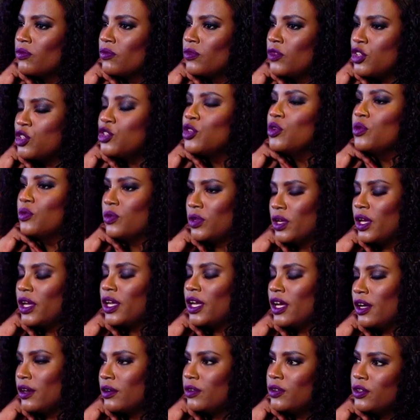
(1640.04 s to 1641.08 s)
the two
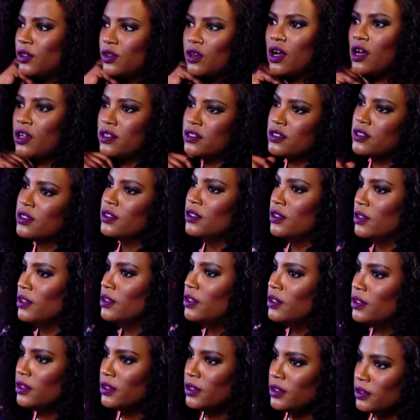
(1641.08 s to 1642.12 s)
in any way.
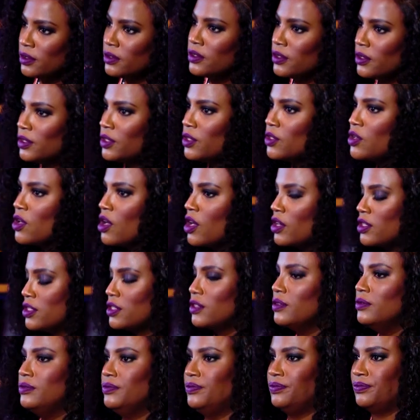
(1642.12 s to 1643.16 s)
The reason
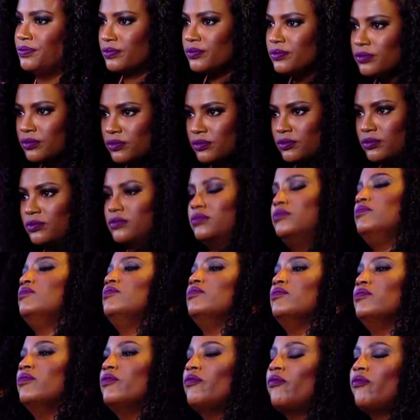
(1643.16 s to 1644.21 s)
that I fell
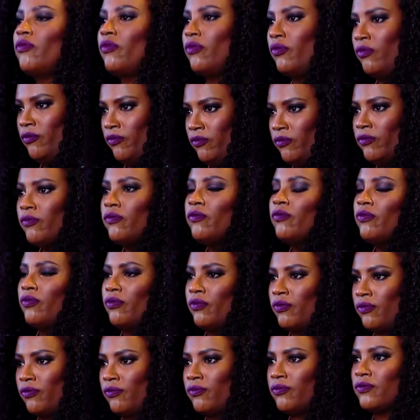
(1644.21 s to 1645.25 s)
the way I fell
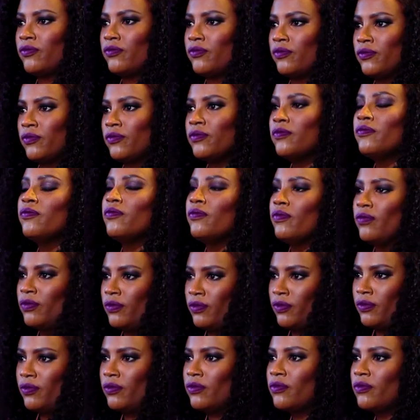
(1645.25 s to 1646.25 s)
was based on my mental